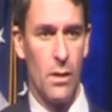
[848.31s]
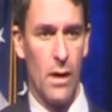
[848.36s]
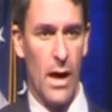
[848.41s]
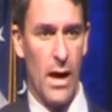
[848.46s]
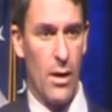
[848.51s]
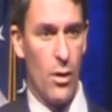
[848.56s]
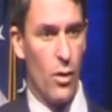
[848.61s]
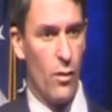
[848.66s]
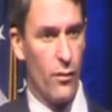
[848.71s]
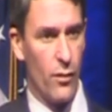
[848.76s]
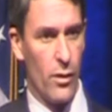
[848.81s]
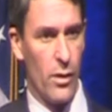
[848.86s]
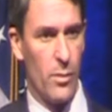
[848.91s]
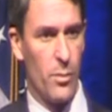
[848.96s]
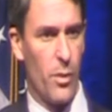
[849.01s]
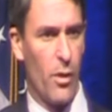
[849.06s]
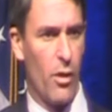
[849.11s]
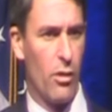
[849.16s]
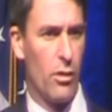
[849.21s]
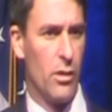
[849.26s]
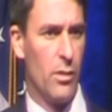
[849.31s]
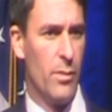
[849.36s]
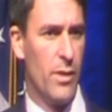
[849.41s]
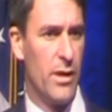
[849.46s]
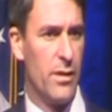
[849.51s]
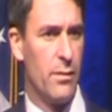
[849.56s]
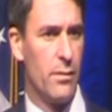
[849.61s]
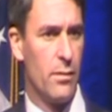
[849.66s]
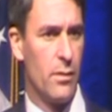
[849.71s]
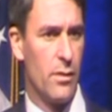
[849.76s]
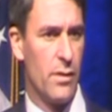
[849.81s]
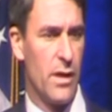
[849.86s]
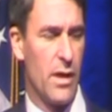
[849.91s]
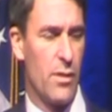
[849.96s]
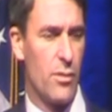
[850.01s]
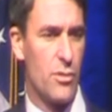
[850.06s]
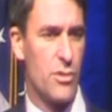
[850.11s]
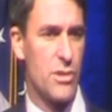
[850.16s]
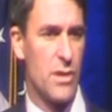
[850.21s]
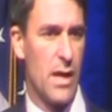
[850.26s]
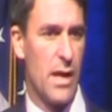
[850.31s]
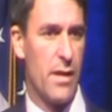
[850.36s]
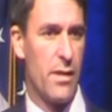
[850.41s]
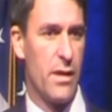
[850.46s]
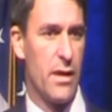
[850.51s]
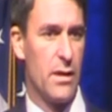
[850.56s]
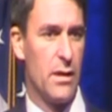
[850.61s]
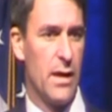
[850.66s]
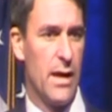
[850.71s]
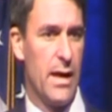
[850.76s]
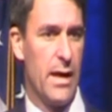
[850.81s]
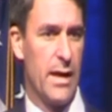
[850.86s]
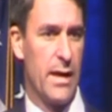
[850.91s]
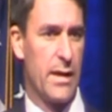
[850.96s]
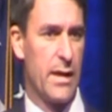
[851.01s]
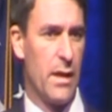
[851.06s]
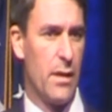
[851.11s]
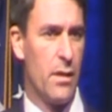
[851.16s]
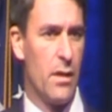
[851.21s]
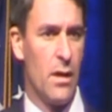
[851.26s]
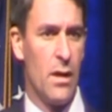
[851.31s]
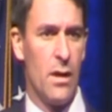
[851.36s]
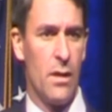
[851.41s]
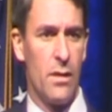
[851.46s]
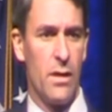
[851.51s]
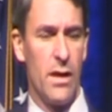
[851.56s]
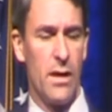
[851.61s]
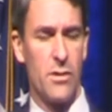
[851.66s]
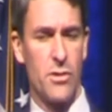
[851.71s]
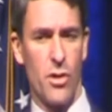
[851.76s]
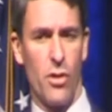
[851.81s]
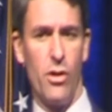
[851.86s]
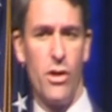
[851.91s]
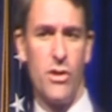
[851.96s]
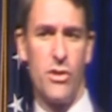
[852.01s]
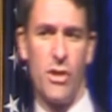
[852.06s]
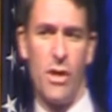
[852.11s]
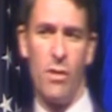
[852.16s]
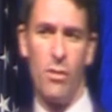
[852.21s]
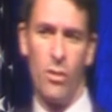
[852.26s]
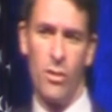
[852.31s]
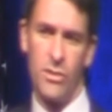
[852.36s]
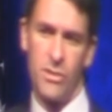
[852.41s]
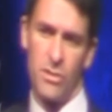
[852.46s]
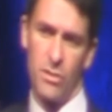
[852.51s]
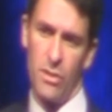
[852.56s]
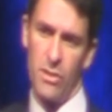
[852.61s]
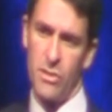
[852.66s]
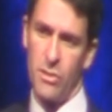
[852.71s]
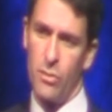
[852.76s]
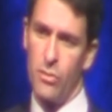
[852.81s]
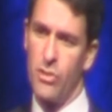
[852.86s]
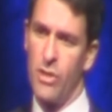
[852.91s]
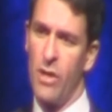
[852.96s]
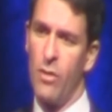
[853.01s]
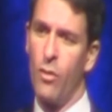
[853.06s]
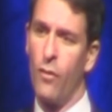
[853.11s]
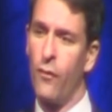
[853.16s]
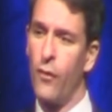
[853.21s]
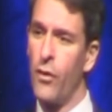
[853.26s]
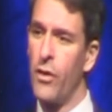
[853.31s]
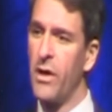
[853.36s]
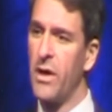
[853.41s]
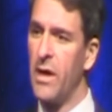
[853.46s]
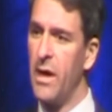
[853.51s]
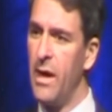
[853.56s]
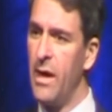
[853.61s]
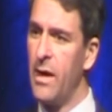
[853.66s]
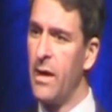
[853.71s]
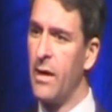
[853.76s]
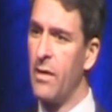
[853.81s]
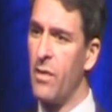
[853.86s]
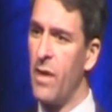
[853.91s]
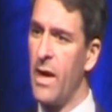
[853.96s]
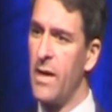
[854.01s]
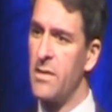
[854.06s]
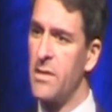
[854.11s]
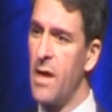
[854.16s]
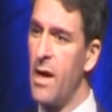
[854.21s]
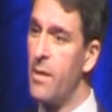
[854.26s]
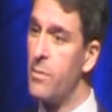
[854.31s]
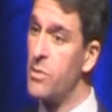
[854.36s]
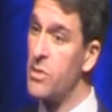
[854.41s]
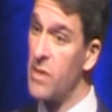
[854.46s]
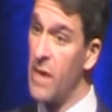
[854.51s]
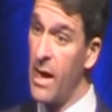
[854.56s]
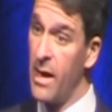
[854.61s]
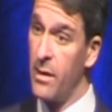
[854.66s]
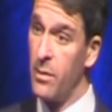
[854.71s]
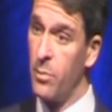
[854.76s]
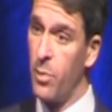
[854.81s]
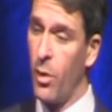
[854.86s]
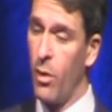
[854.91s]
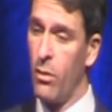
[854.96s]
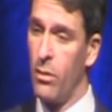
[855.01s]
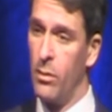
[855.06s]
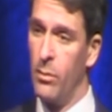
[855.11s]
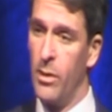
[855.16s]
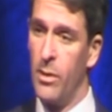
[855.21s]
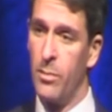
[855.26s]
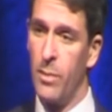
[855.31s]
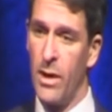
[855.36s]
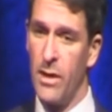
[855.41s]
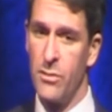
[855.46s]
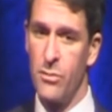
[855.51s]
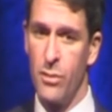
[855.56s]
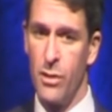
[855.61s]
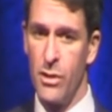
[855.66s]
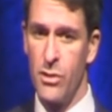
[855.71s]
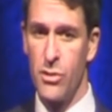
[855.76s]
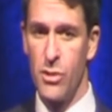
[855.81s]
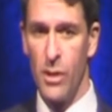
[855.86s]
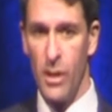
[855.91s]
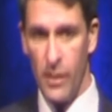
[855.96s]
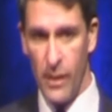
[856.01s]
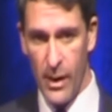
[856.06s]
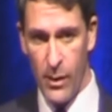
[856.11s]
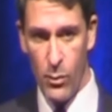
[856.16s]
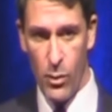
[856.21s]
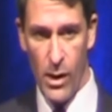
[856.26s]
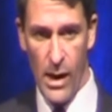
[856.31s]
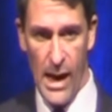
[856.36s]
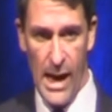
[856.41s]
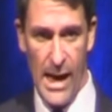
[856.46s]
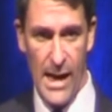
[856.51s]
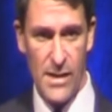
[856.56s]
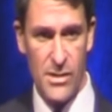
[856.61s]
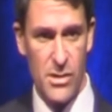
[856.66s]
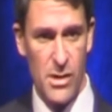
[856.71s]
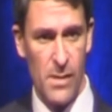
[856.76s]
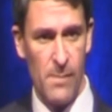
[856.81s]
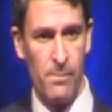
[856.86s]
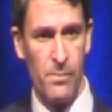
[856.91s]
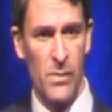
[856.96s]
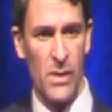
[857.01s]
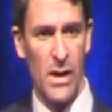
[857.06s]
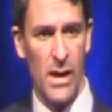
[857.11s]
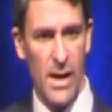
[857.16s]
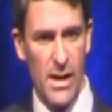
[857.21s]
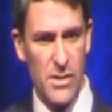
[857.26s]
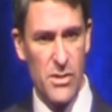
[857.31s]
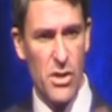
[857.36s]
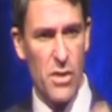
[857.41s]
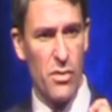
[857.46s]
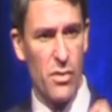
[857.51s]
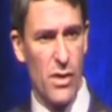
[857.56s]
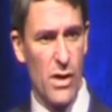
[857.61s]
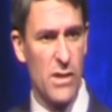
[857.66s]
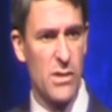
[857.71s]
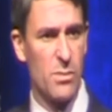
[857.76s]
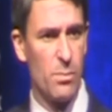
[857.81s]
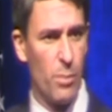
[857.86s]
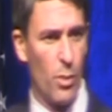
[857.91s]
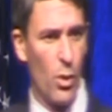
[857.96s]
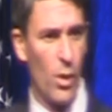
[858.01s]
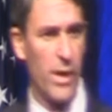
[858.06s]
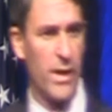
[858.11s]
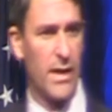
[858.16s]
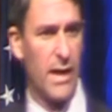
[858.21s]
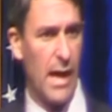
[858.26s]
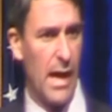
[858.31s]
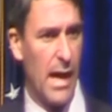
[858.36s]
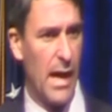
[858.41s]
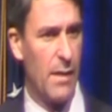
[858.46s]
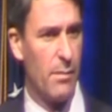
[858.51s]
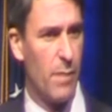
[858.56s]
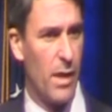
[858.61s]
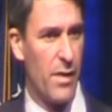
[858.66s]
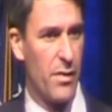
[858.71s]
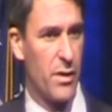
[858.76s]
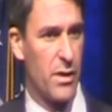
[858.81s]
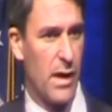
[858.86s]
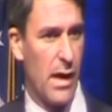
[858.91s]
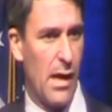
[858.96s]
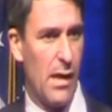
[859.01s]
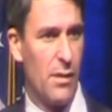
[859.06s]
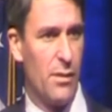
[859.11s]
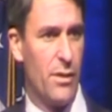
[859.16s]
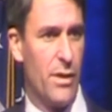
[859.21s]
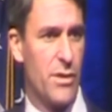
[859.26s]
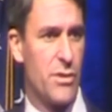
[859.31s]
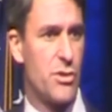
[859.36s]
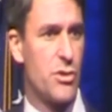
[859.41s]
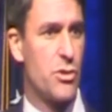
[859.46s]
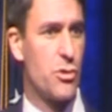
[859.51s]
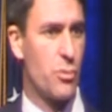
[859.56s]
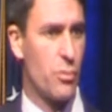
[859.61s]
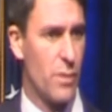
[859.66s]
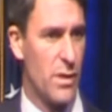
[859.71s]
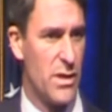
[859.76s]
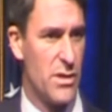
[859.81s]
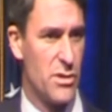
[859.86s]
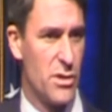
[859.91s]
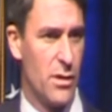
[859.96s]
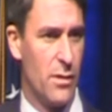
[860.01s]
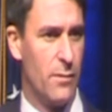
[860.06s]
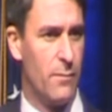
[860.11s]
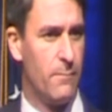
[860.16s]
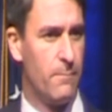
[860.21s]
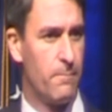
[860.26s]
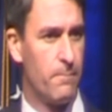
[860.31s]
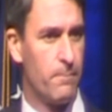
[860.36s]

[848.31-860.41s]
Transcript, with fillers: and over in Parliament on the other side of the Atlantic. And the Attorney General and Solicitor General for the King at that time sat in Parliament by tradition, and they were asked, Isn't this boycott by the colonists treason?